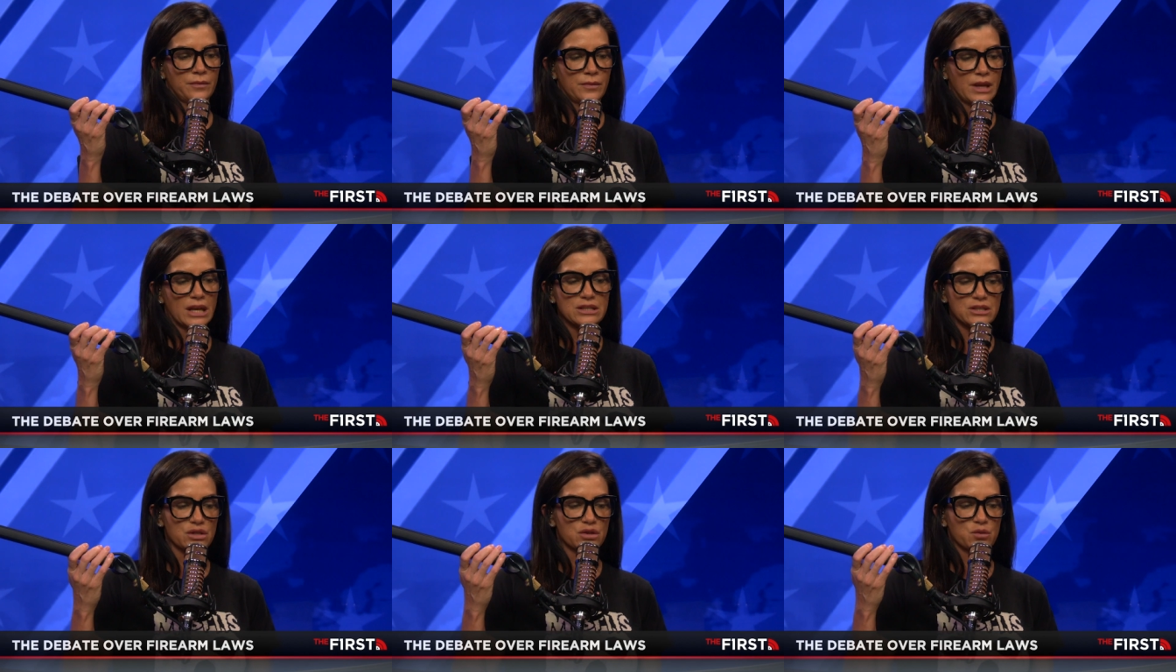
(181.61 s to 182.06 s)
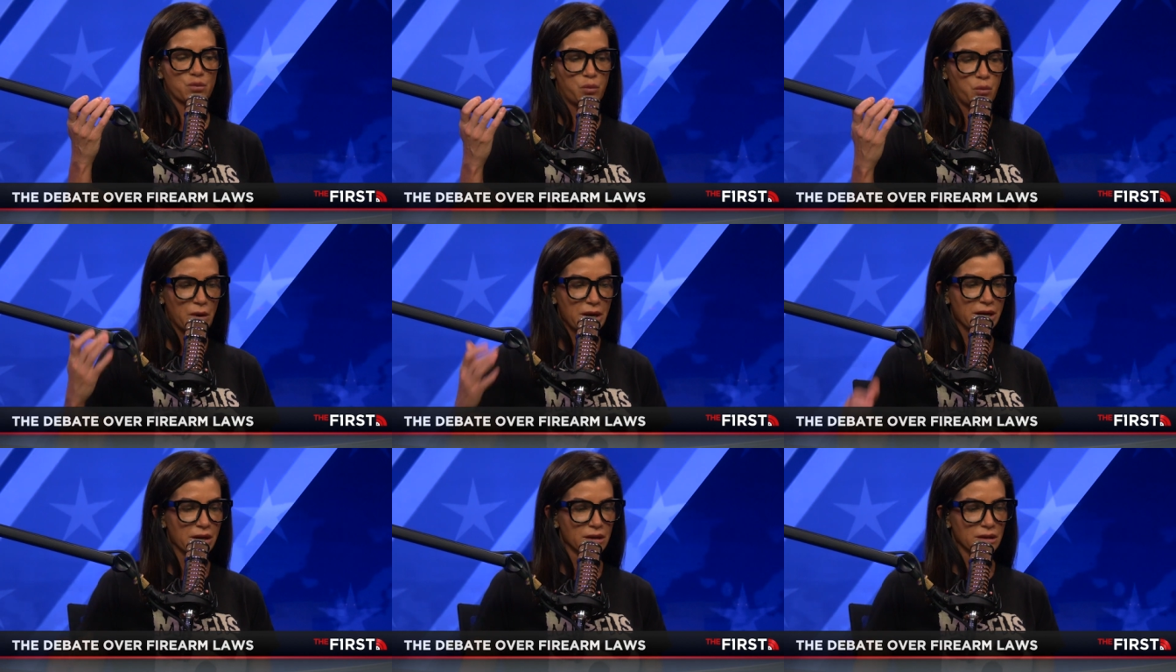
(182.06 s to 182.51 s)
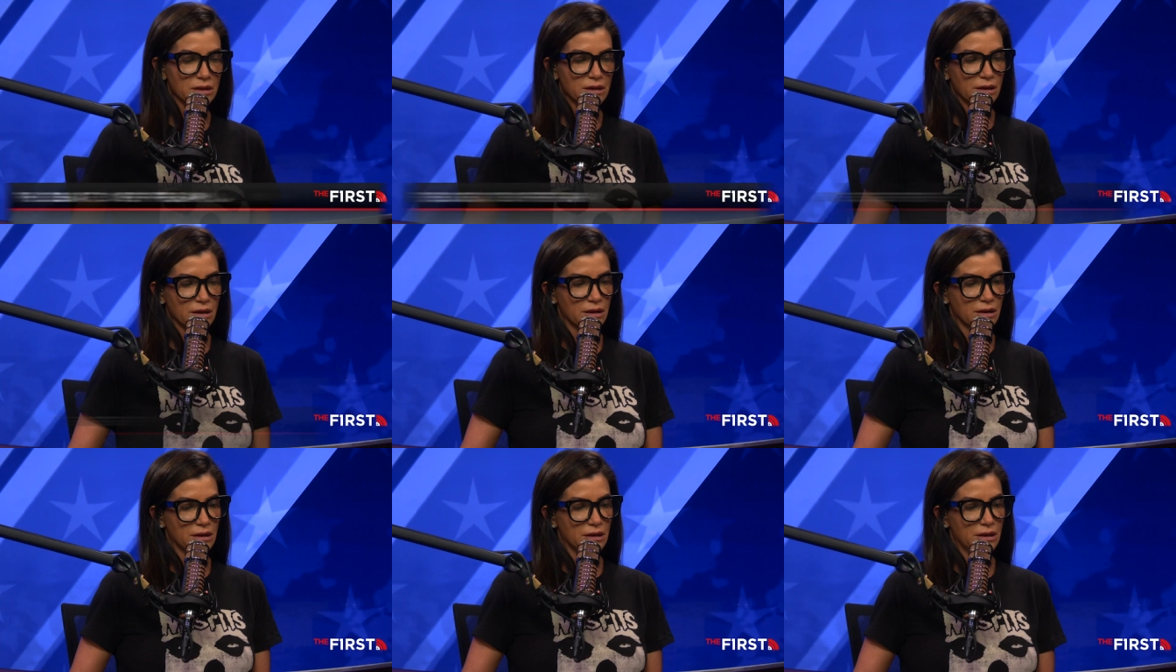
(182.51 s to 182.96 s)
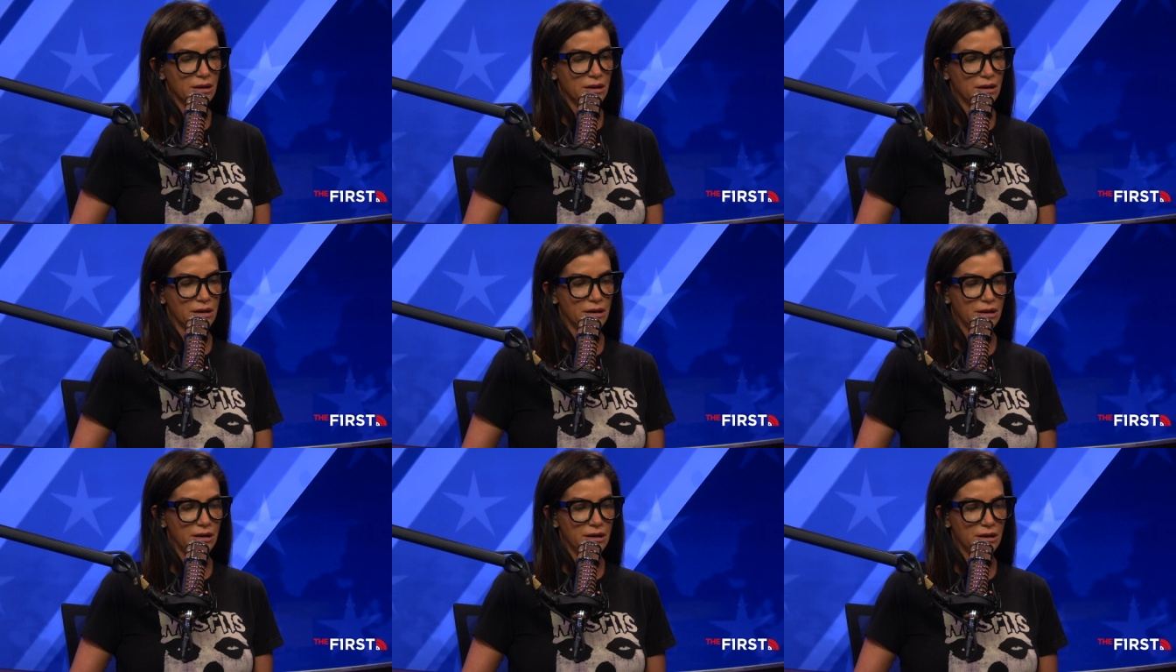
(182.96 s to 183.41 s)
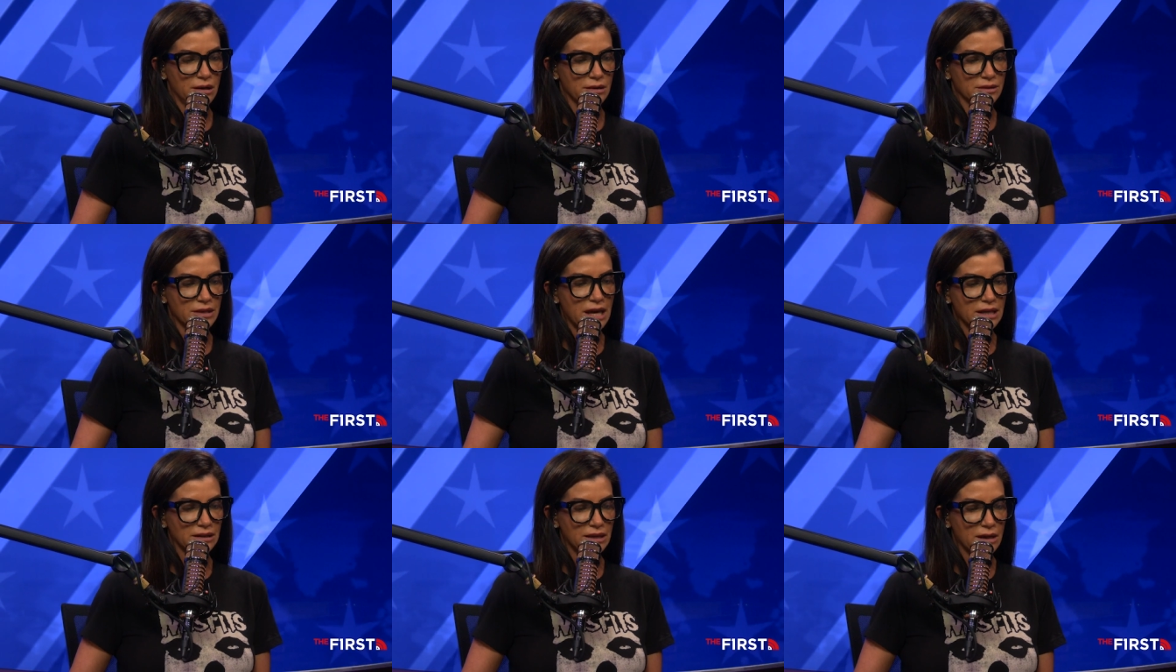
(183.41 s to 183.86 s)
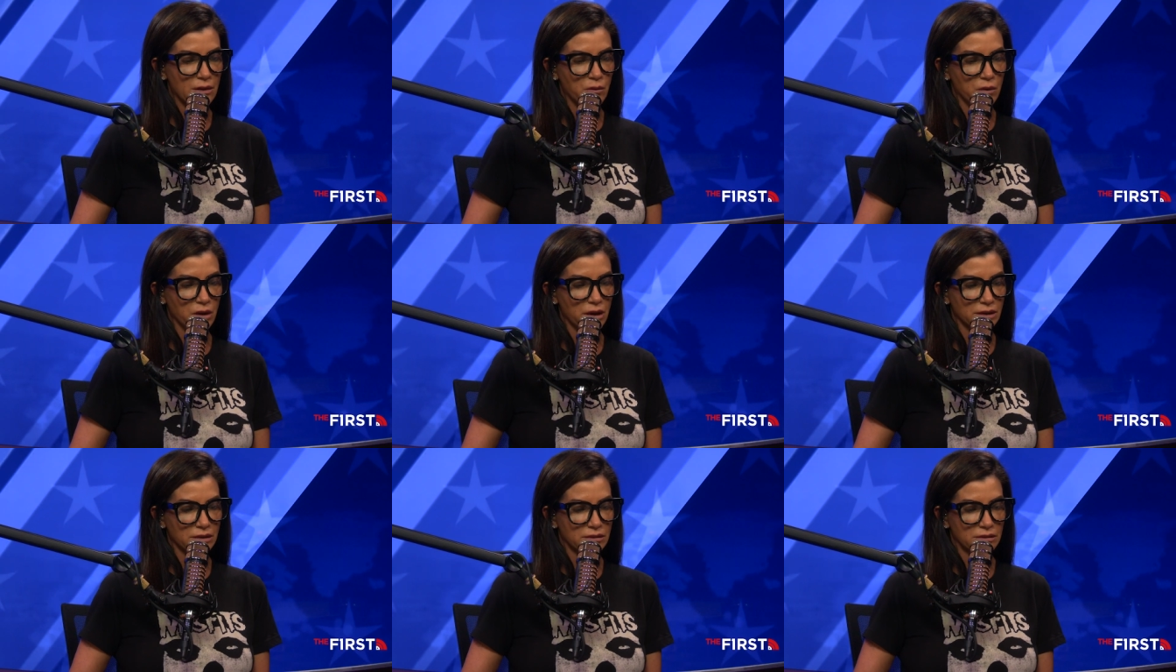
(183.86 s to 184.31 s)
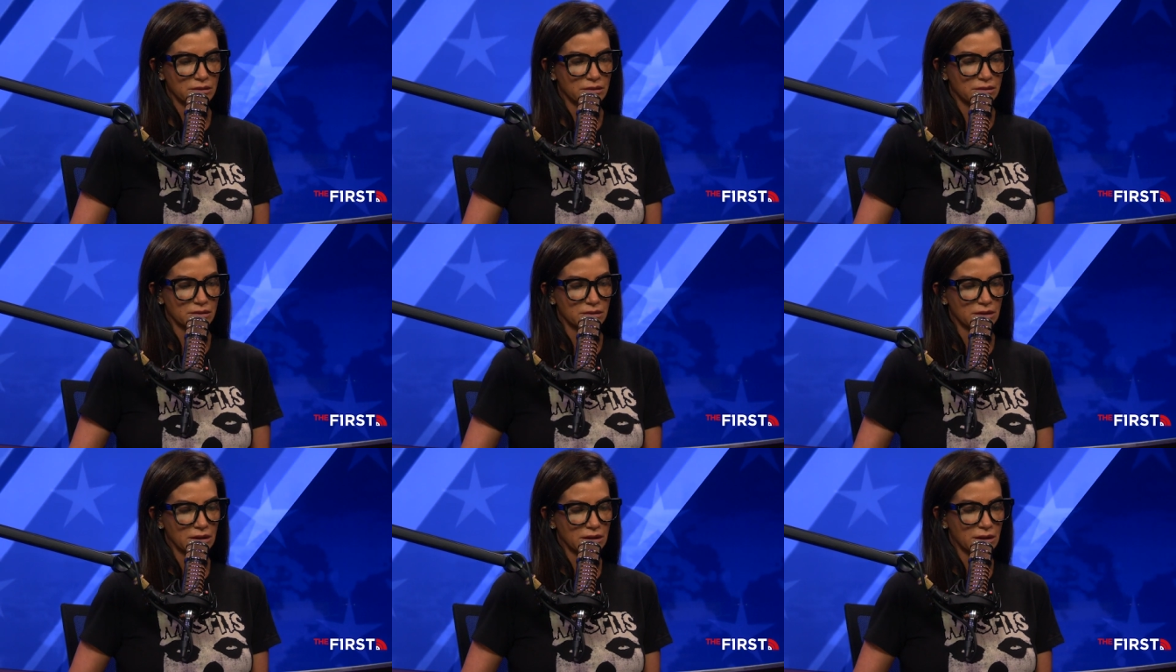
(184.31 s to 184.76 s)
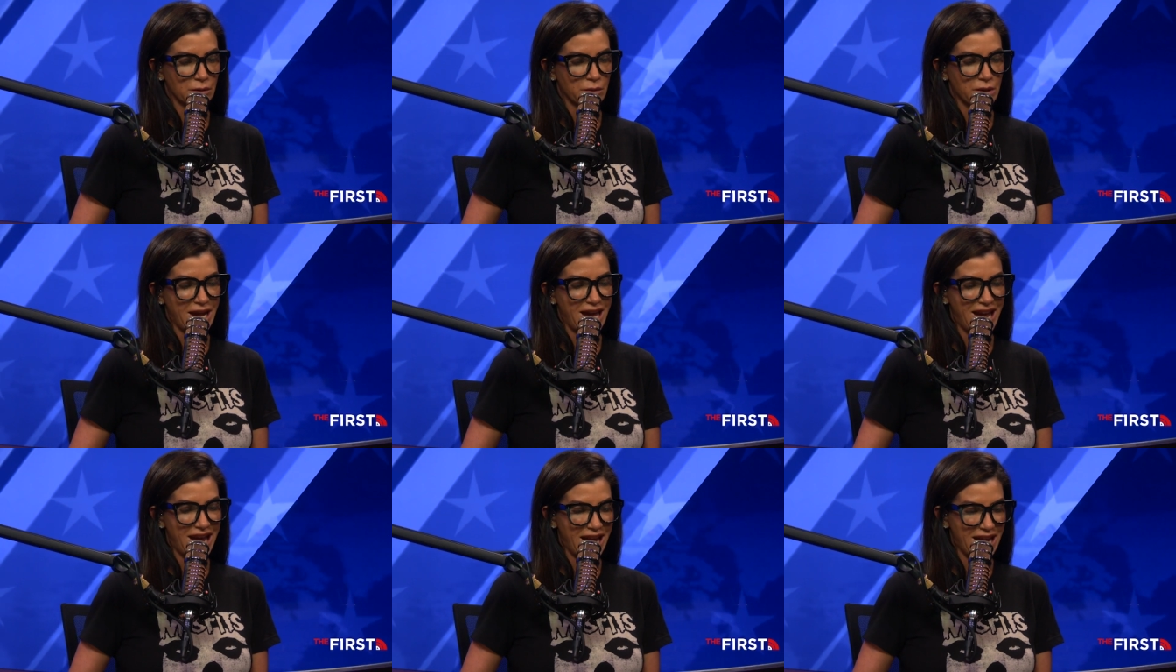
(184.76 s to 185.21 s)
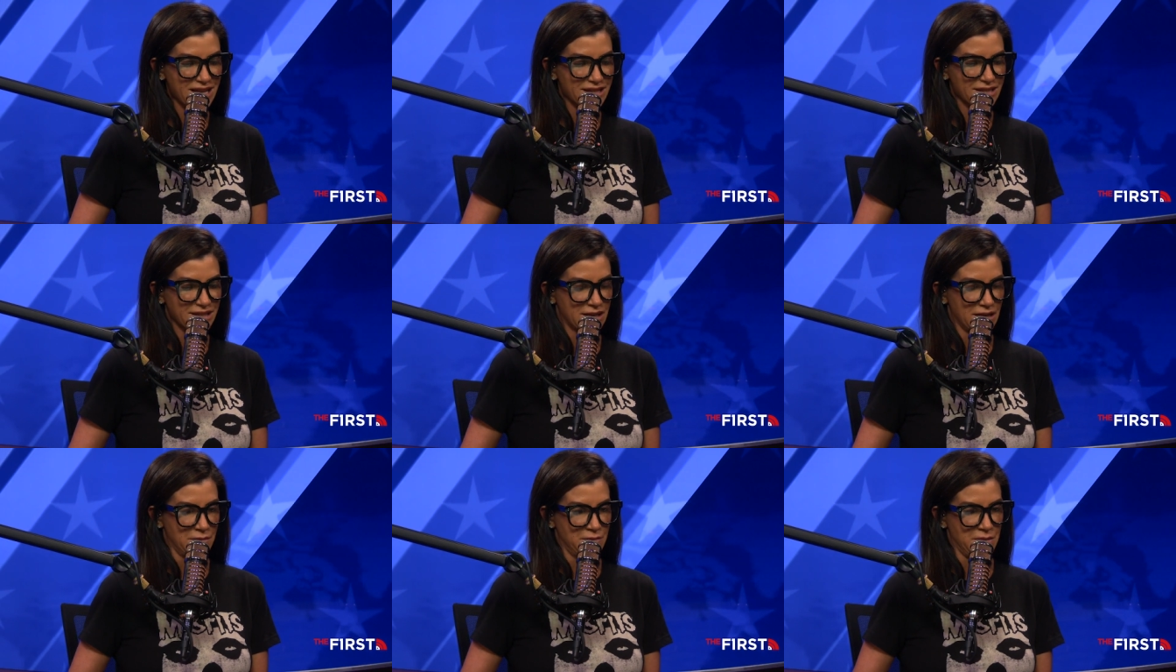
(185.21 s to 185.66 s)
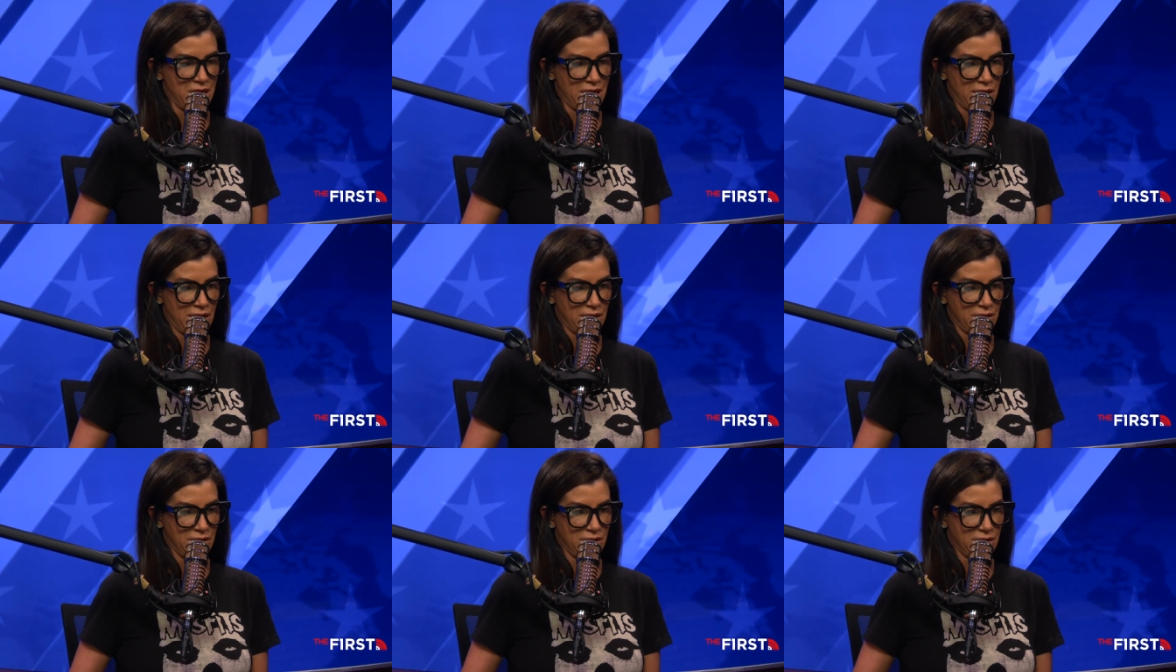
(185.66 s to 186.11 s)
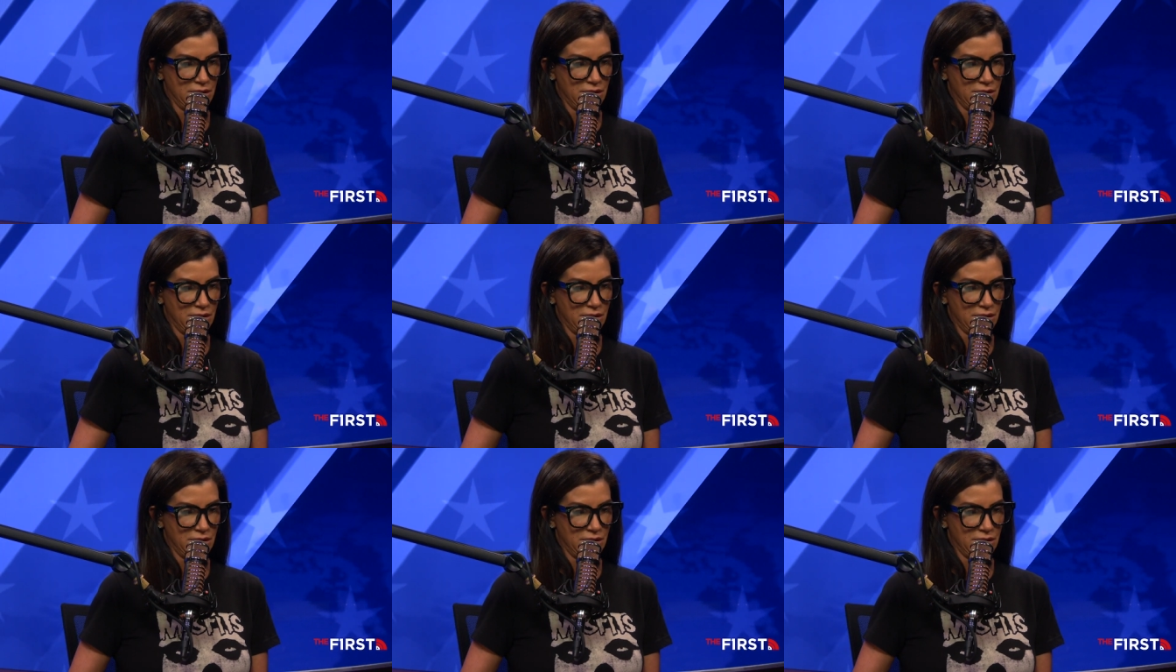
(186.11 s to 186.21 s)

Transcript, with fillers: It's just weird that they would that they would ask him that.